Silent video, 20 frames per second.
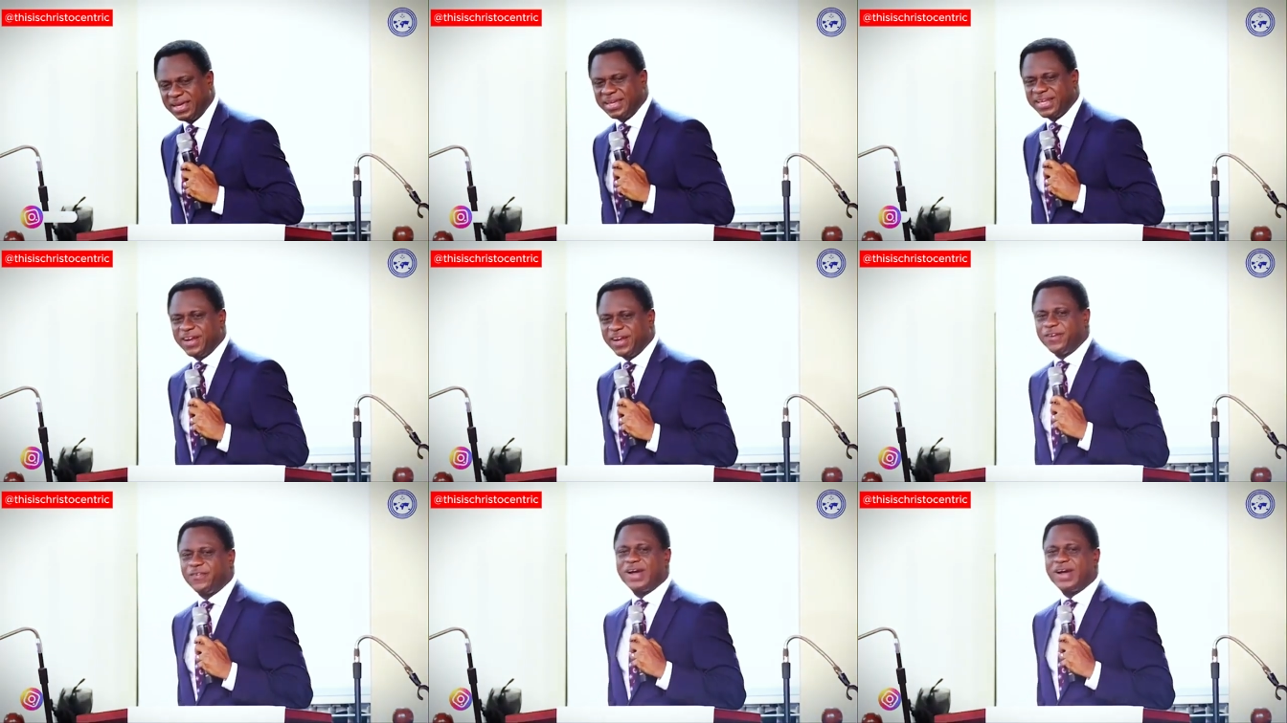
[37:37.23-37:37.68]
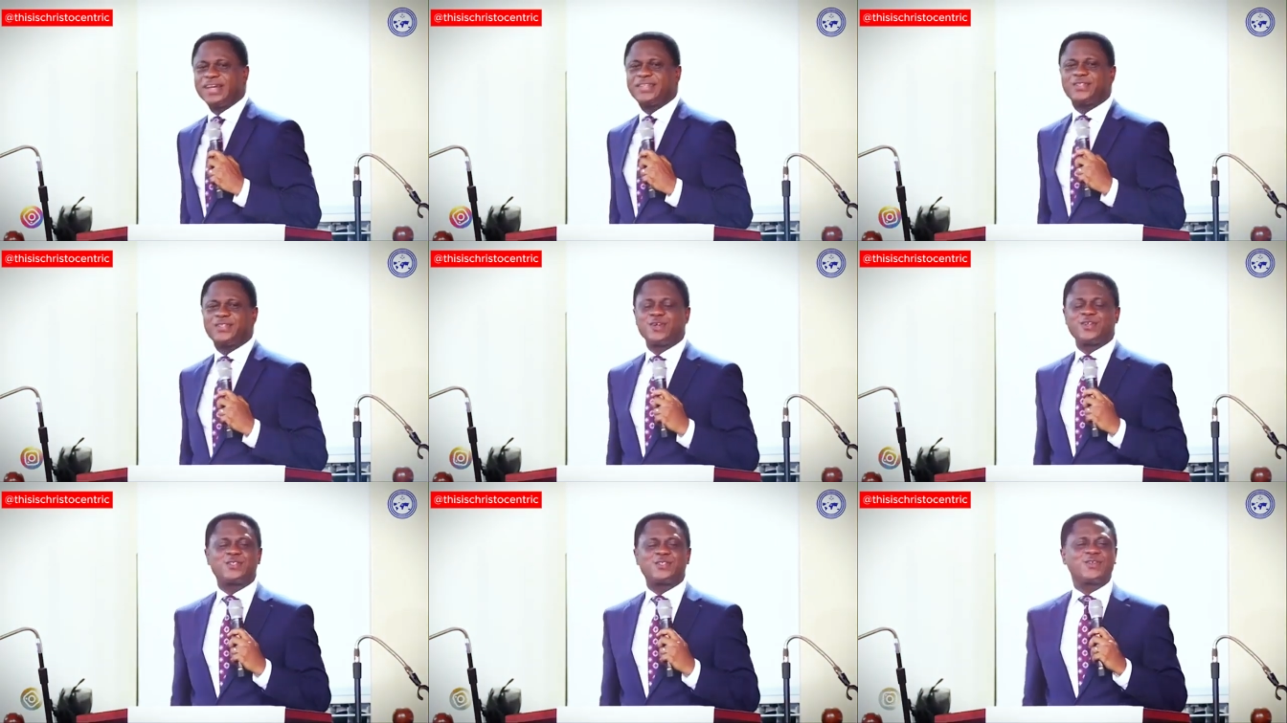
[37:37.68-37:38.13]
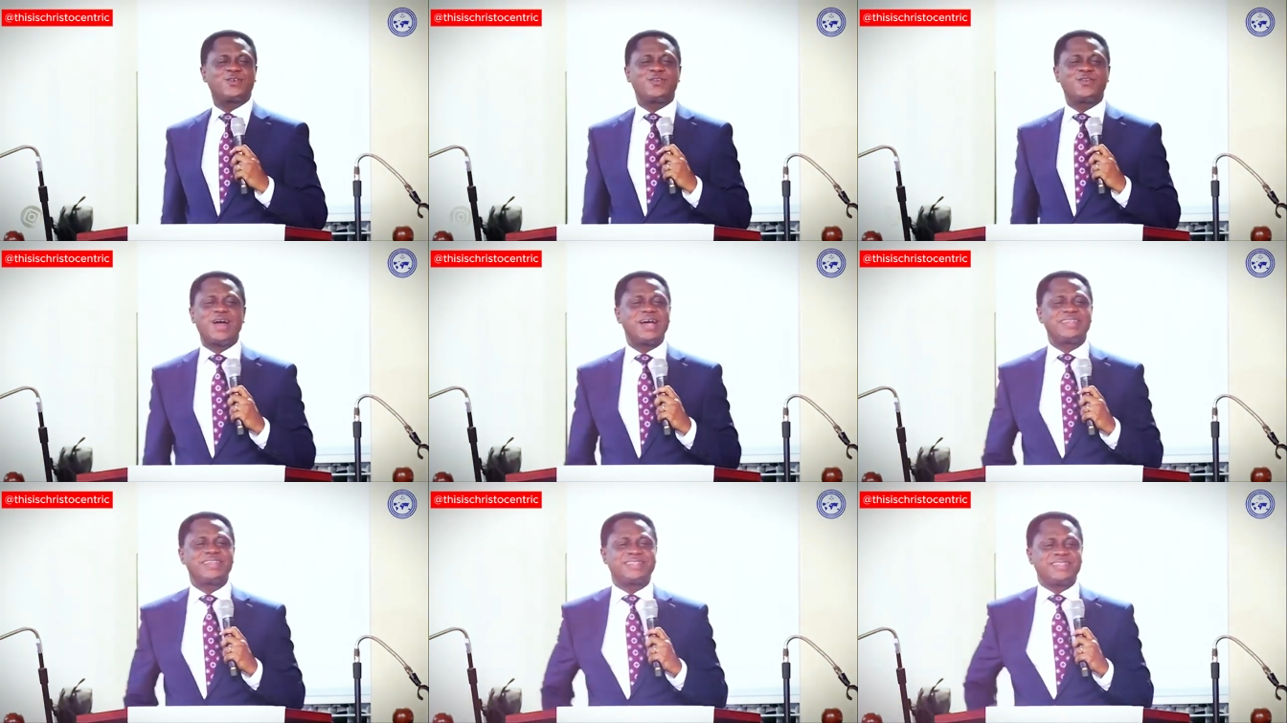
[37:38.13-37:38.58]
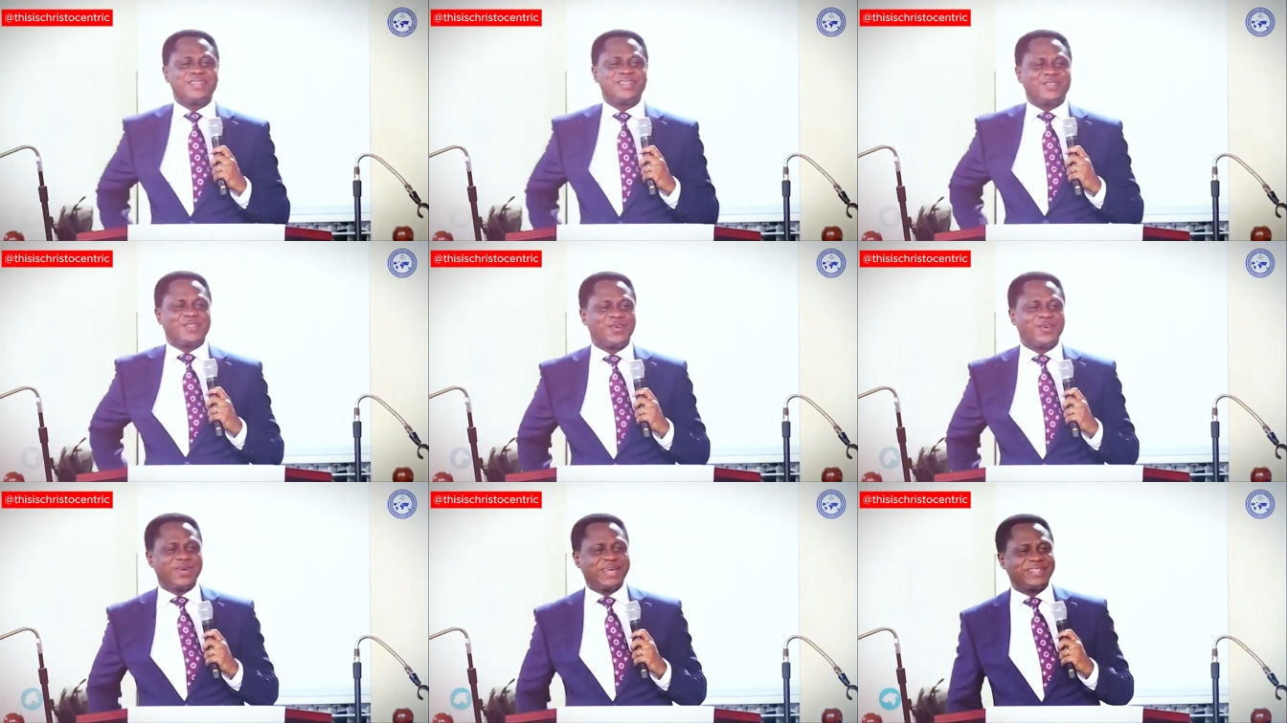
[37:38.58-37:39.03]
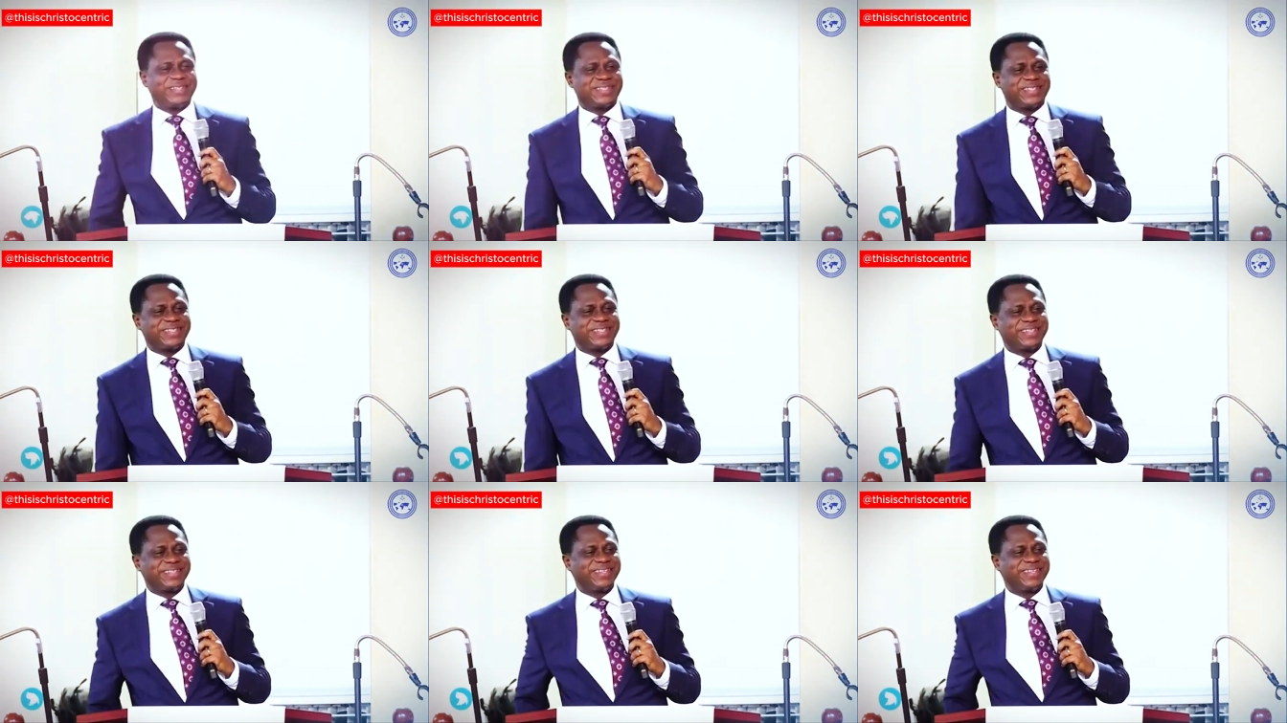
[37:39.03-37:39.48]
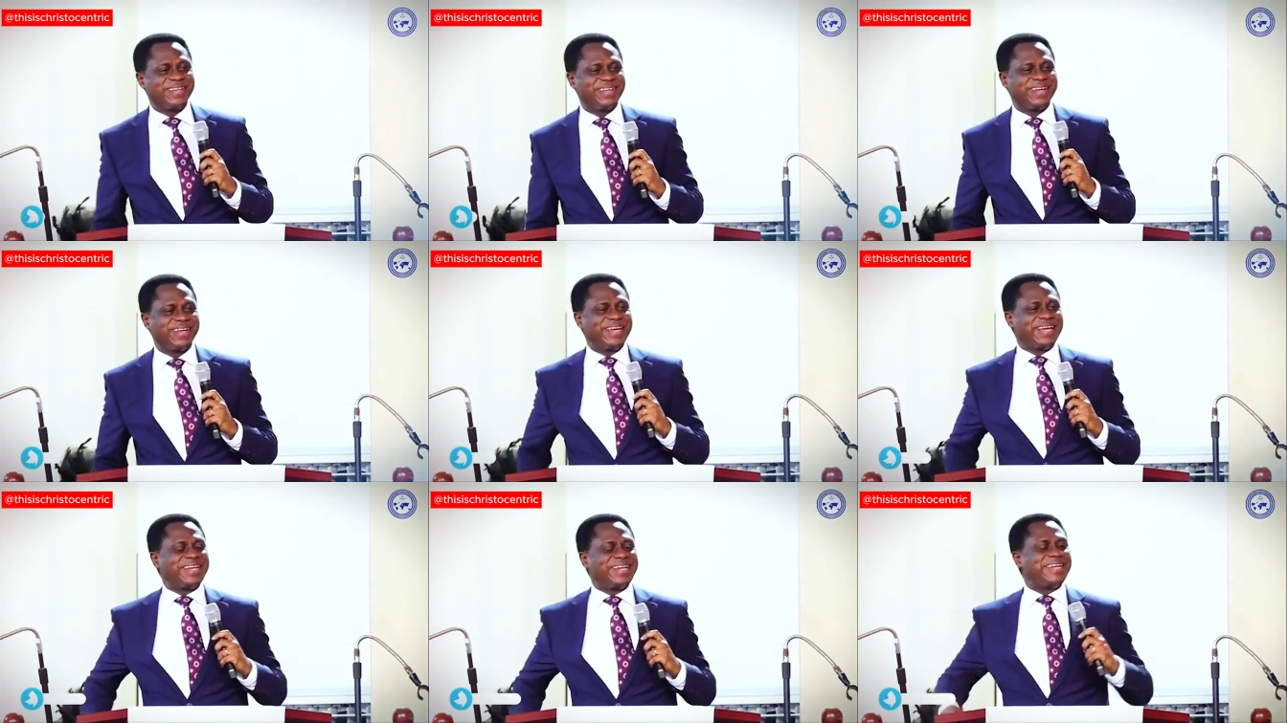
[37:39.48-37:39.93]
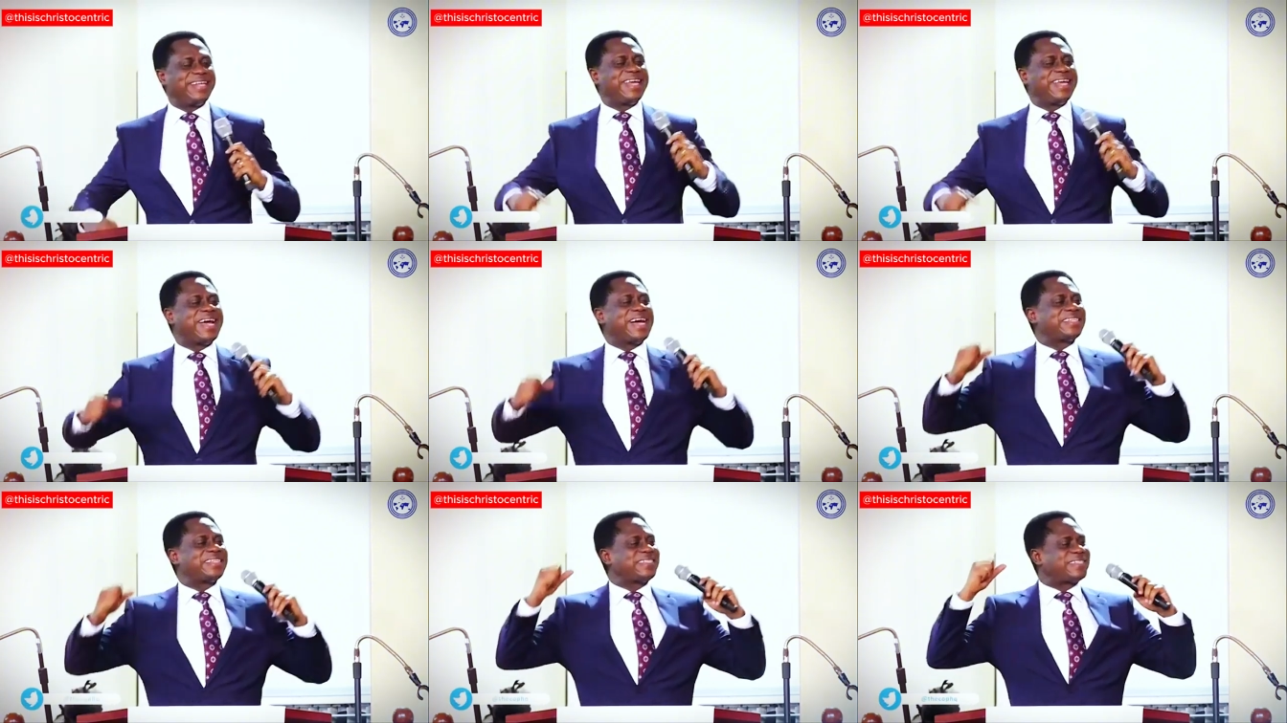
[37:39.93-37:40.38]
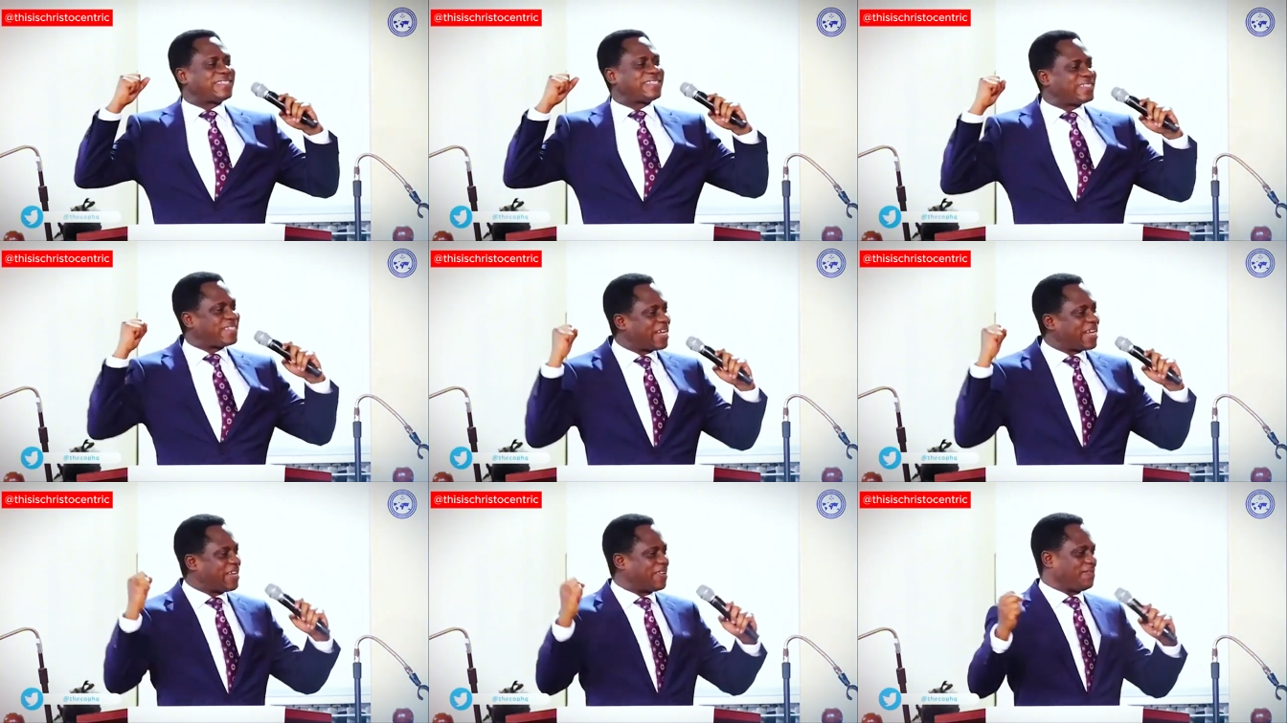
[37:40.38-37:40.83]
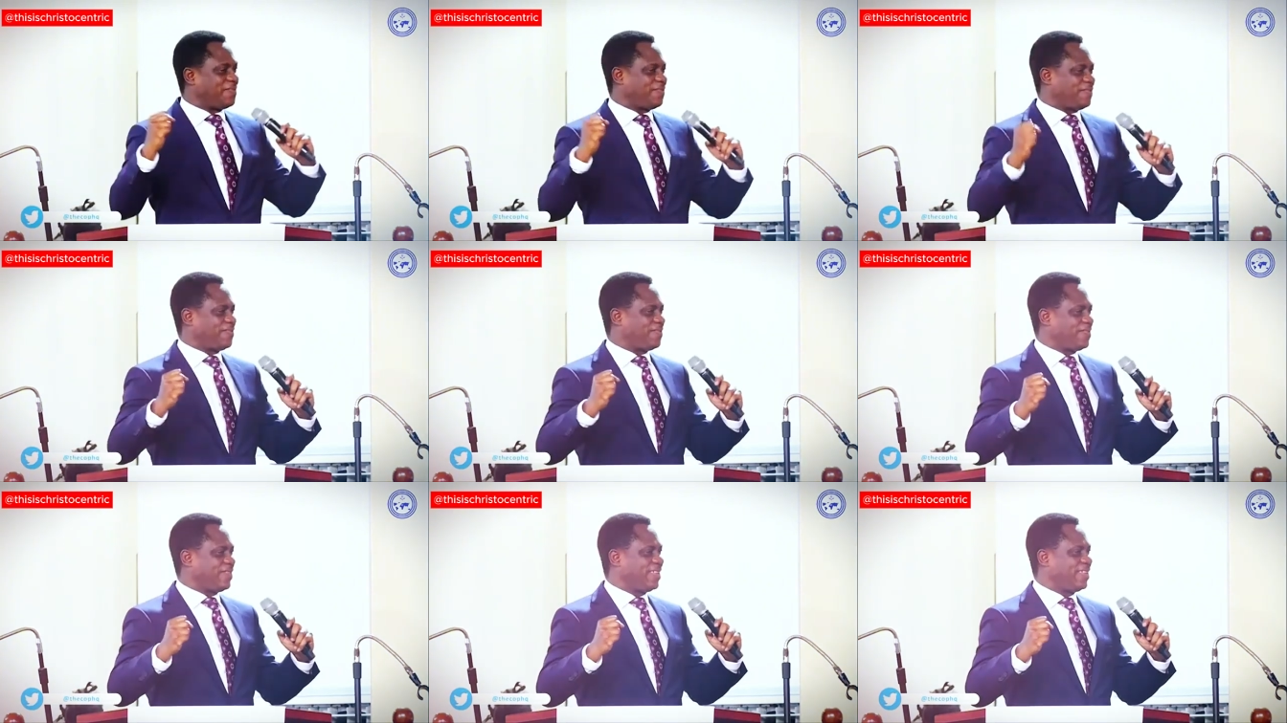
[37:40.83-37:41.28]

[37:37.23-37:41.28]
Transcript: The righteous runs into it, and they are safe.